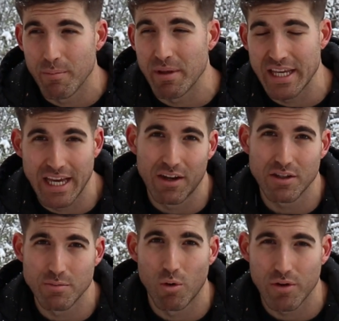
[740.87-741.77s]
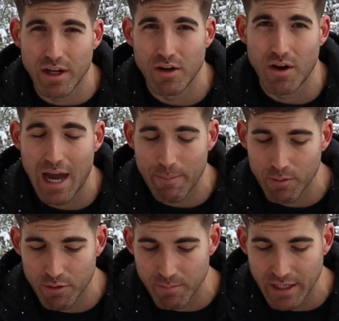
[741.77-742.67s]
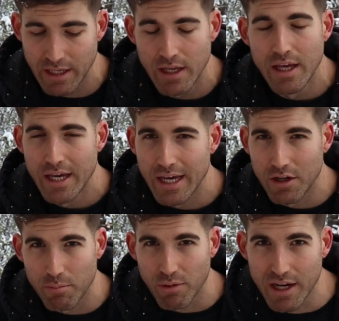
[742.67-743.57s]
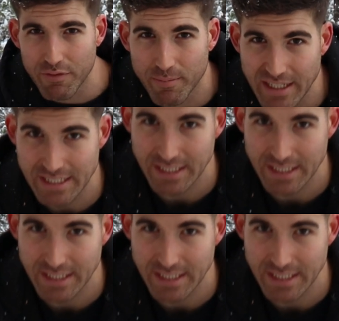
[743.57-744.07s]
beginners more than it'll happen with me, it'll break from these